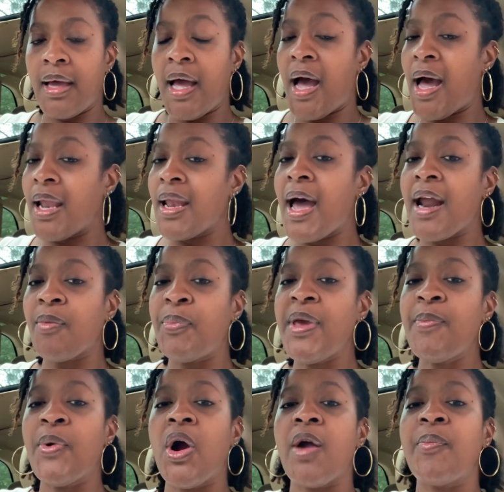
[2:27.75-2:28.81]
A lot of
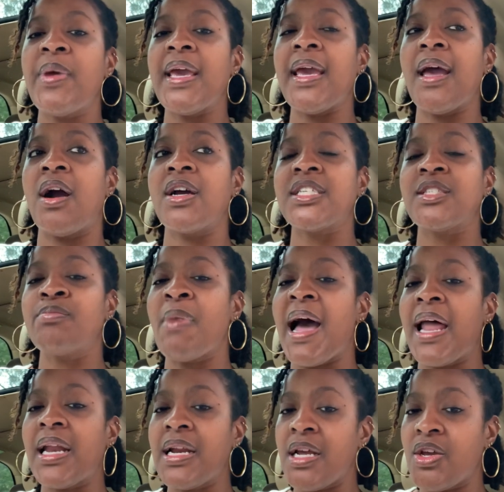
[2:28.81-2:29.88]
people are
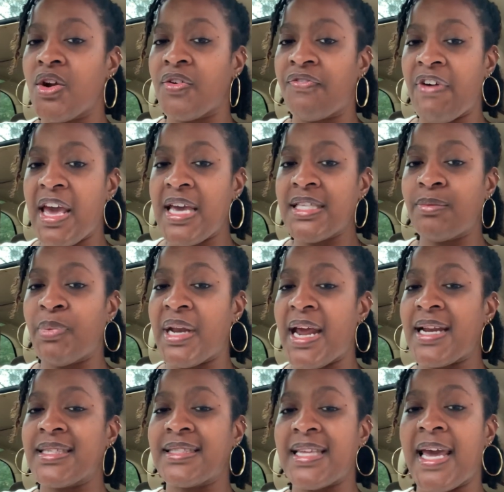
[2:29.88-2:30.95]
smiling in your face, but
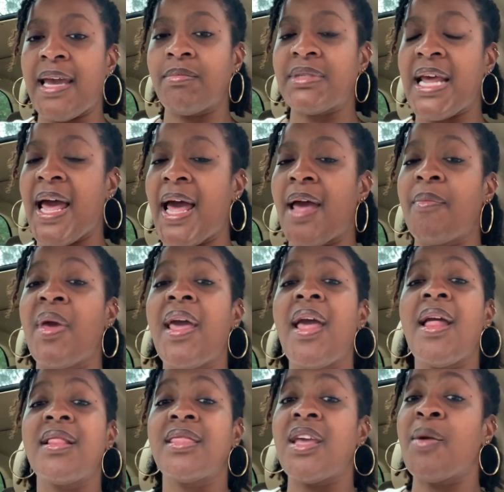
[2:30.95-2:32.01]
at the same time,
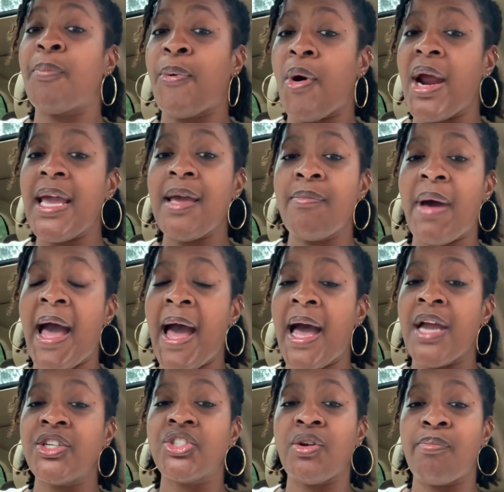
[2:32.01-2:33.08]
they're praying
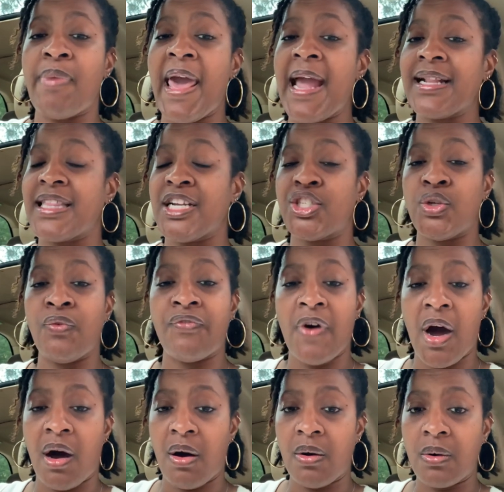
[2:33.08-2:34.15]
behind your back that you
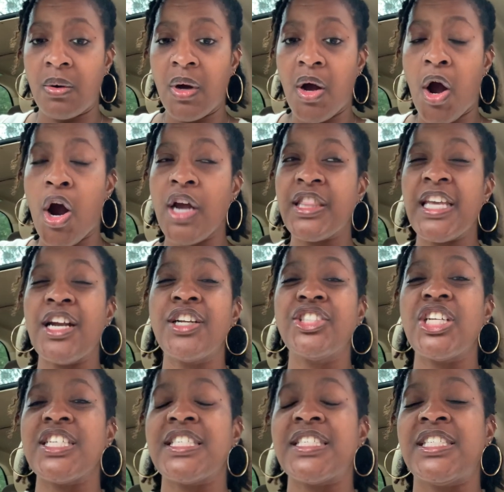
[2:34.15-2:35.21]
fall, or they're
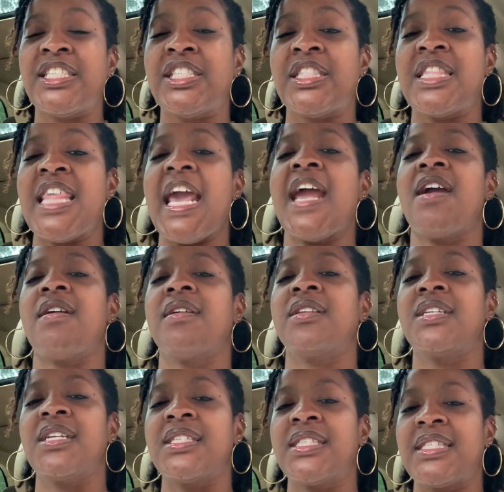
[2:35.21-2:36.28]
just there
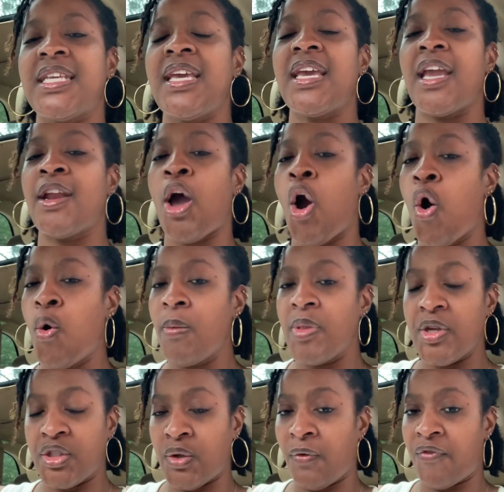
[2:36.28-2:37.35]
to see and hope
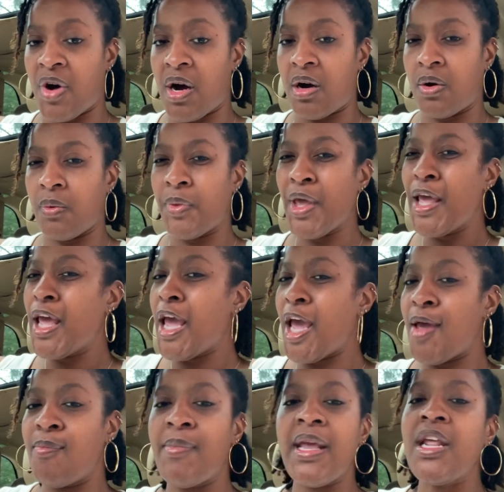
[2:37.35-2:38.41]
that you fall.
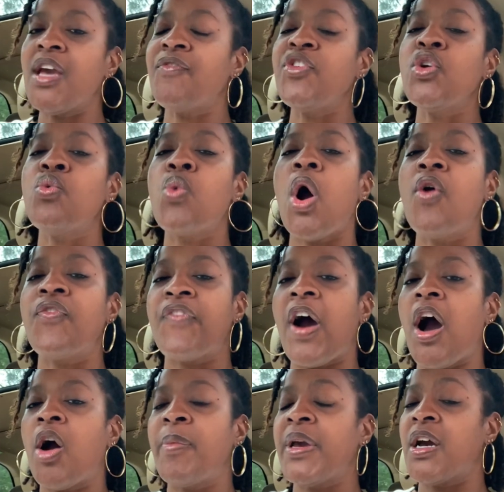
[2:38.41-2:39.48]
And many of you won't
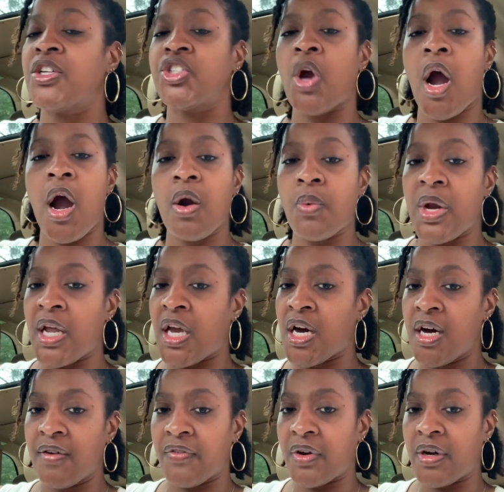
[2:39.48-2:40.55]
fall because you're already
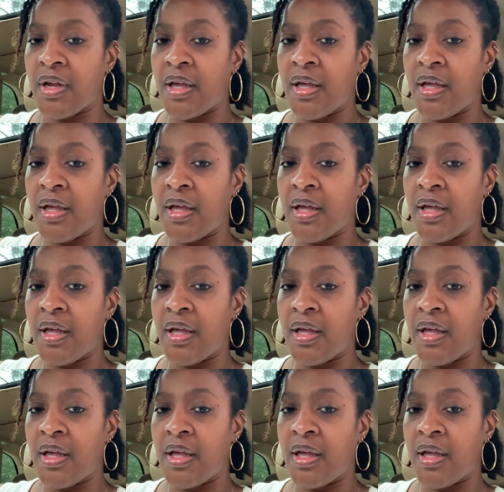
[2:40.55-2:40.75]
covered.